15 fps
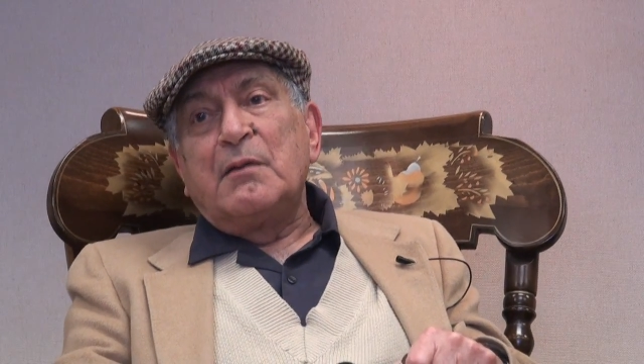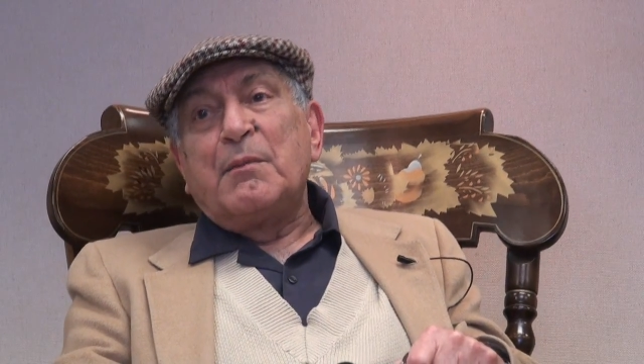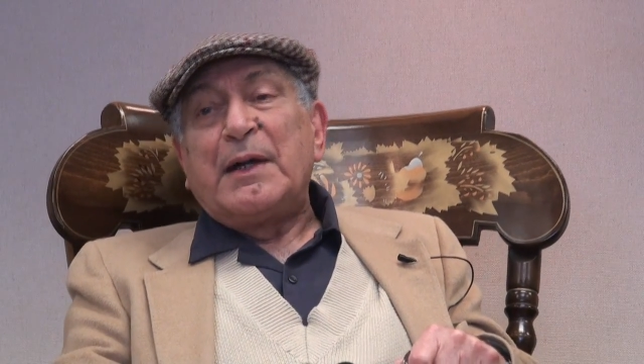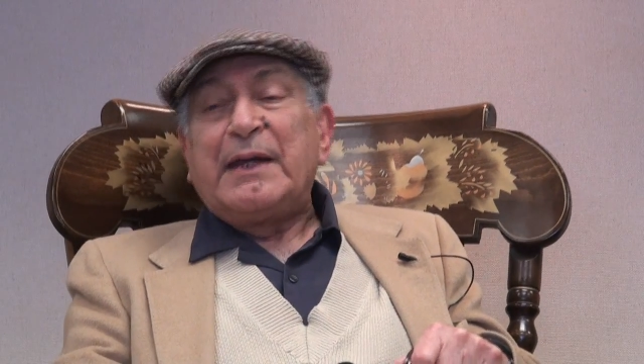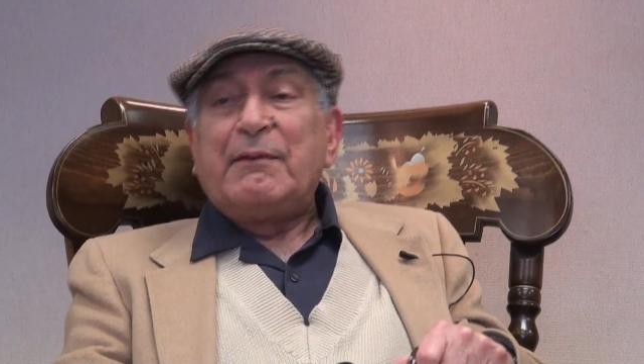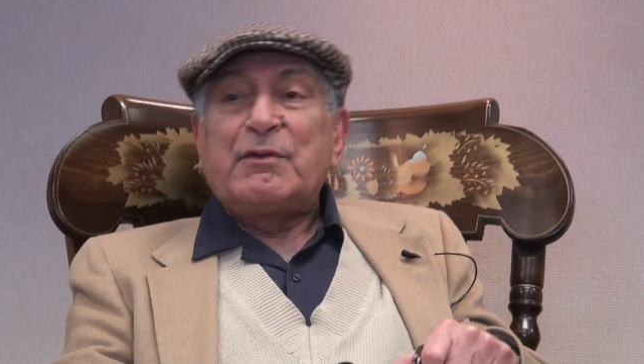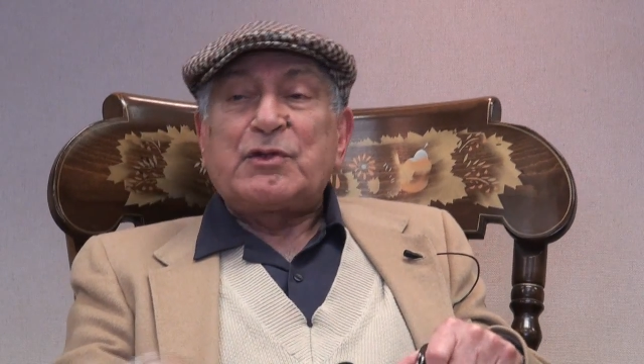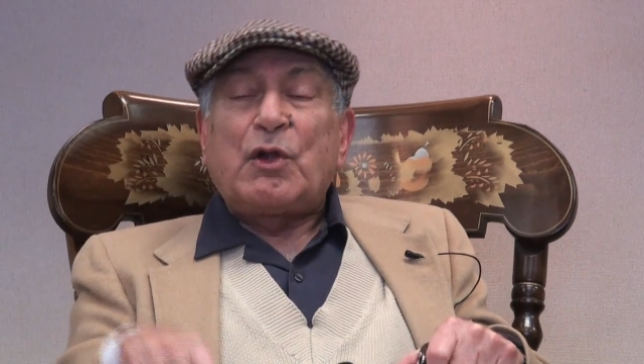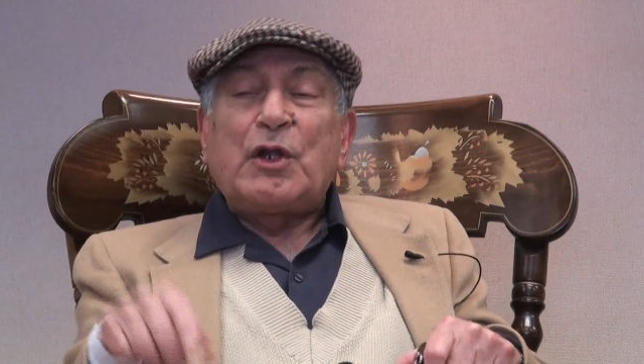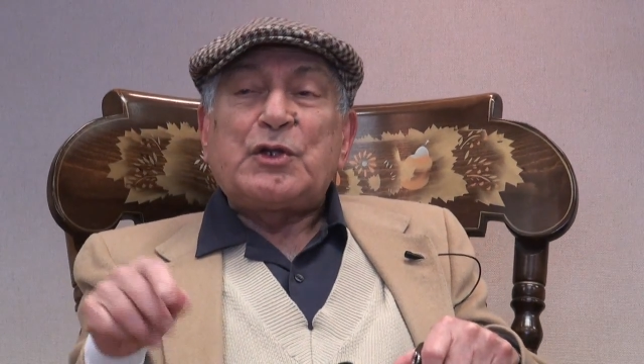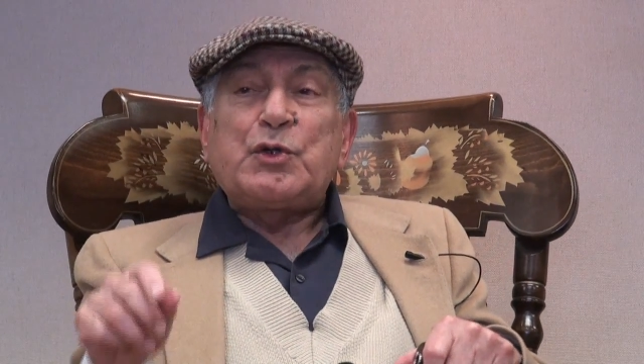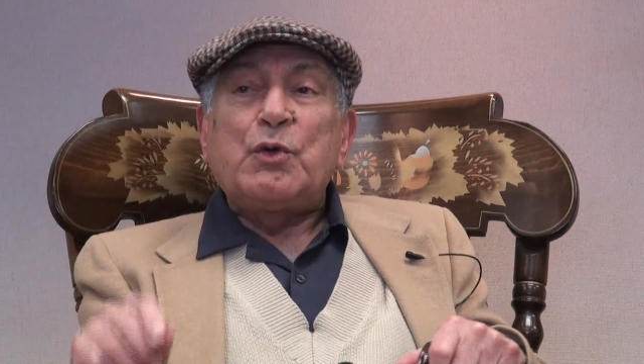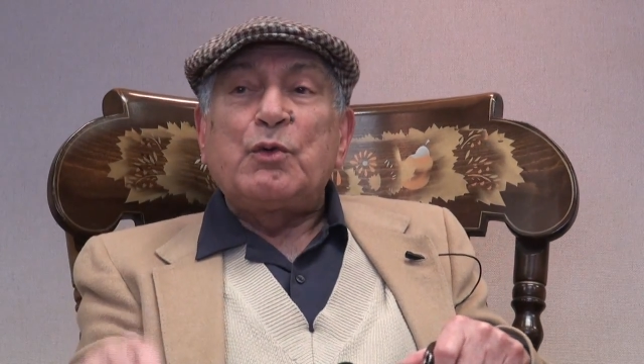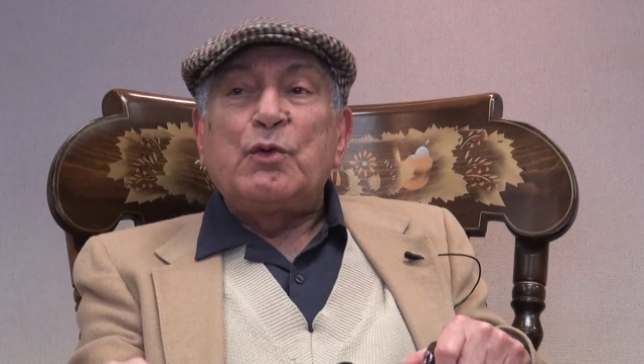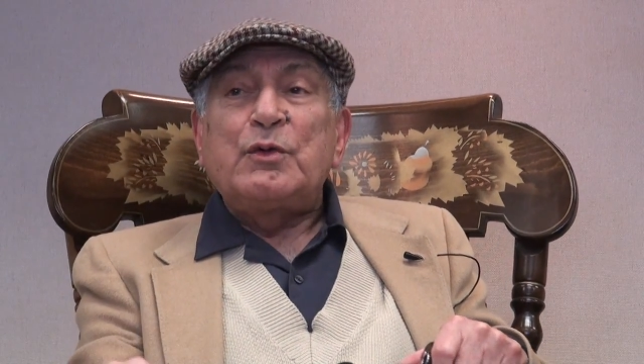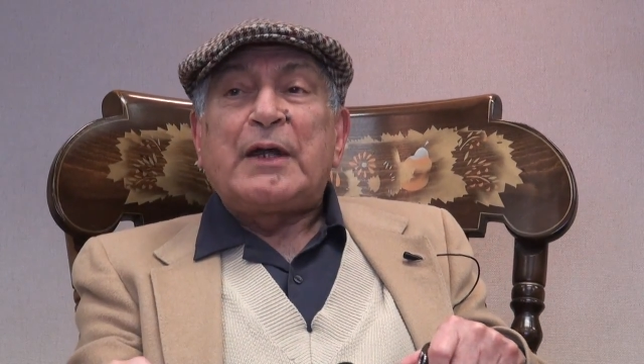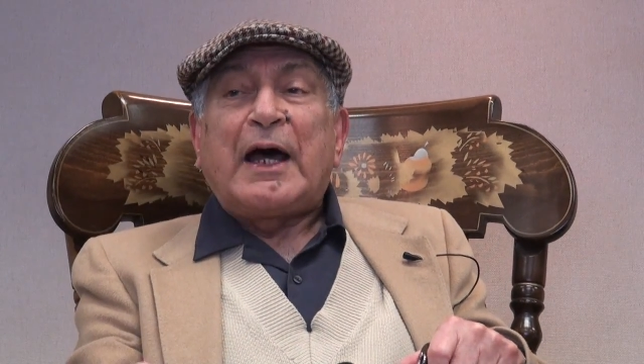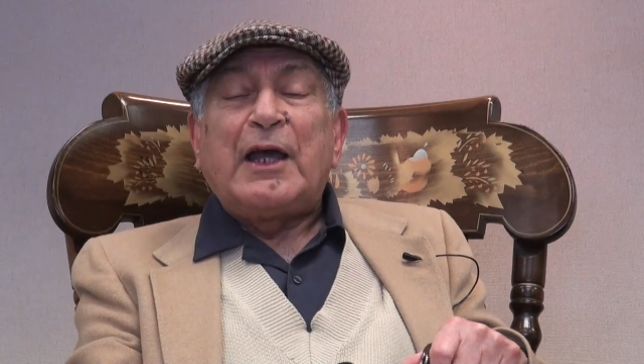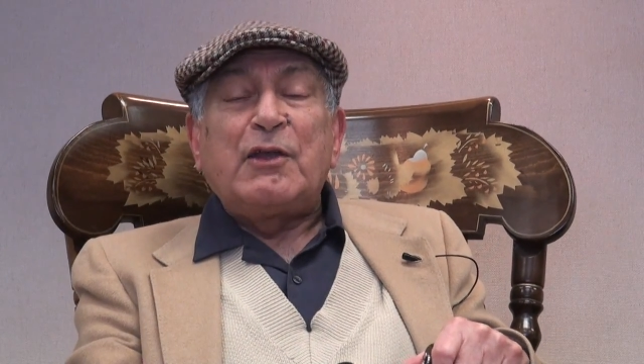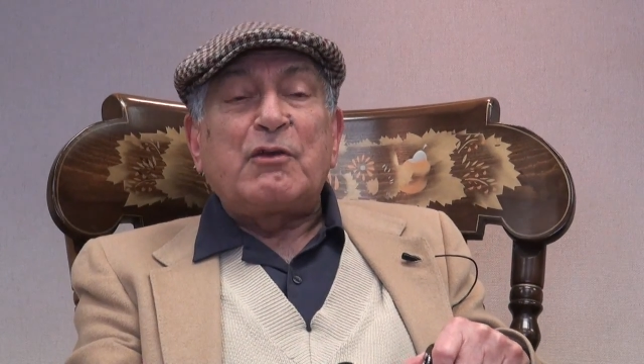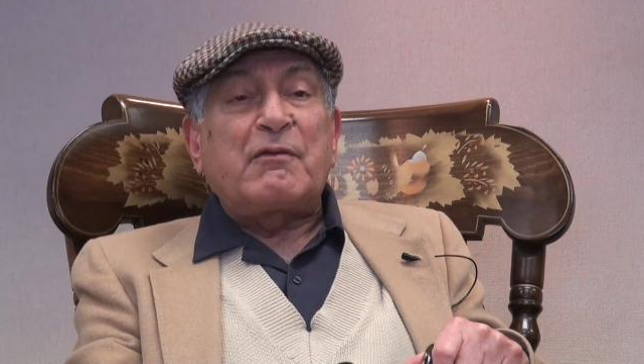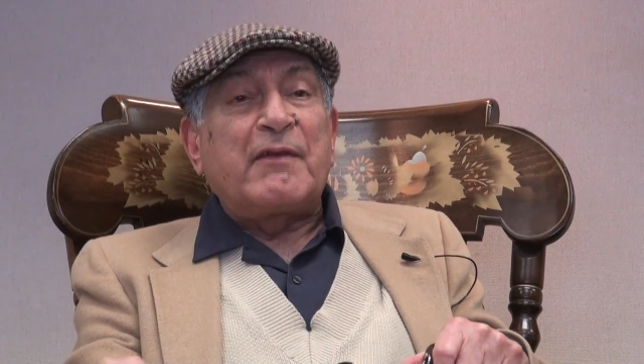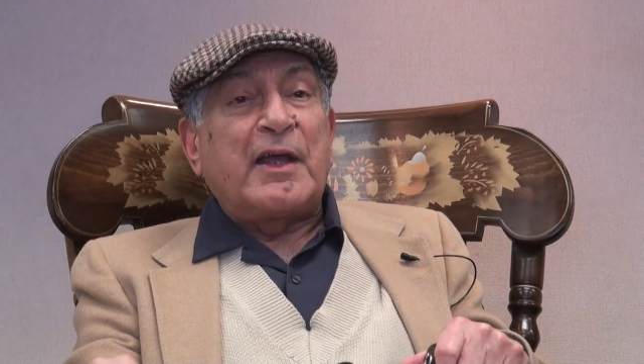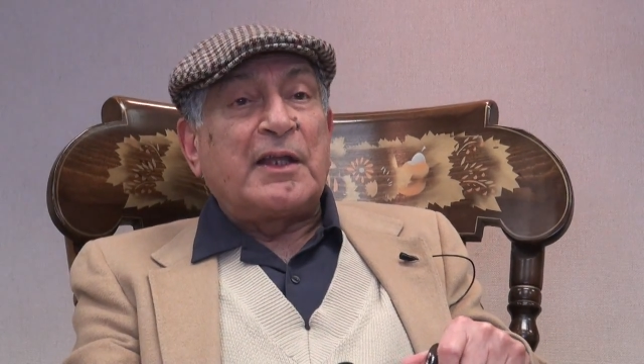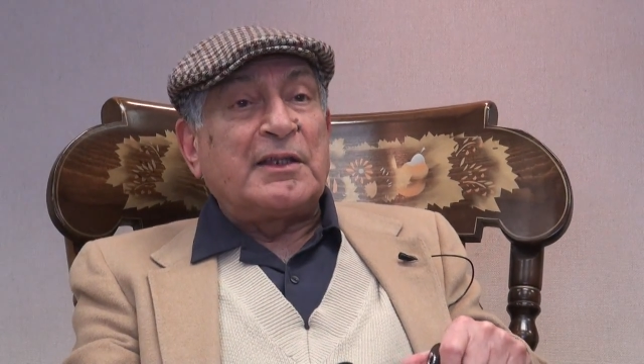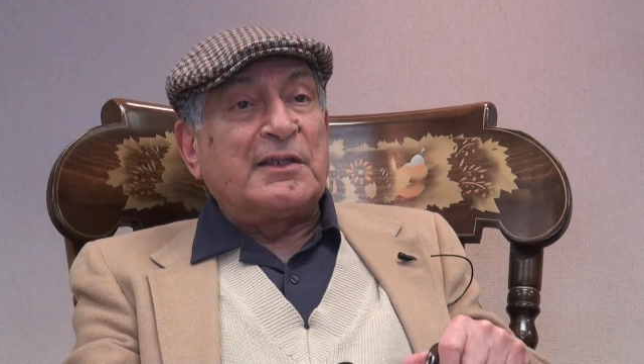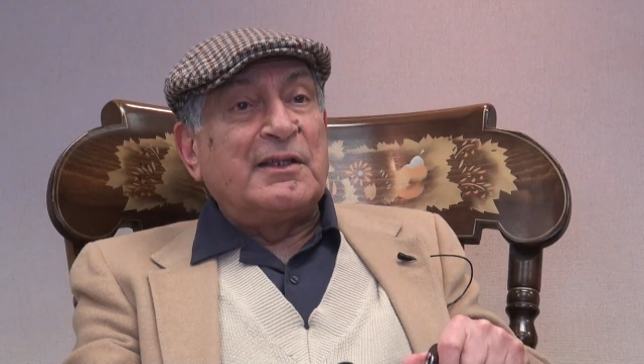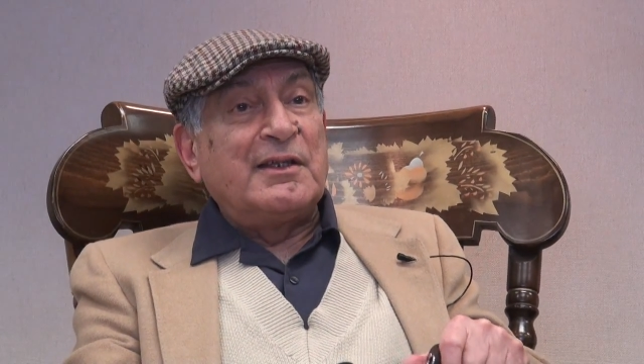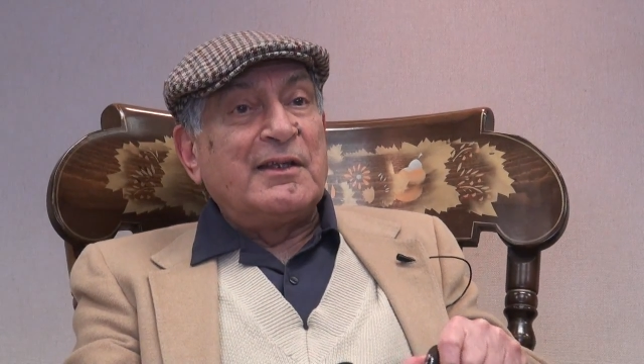But he was also good Ayurveda.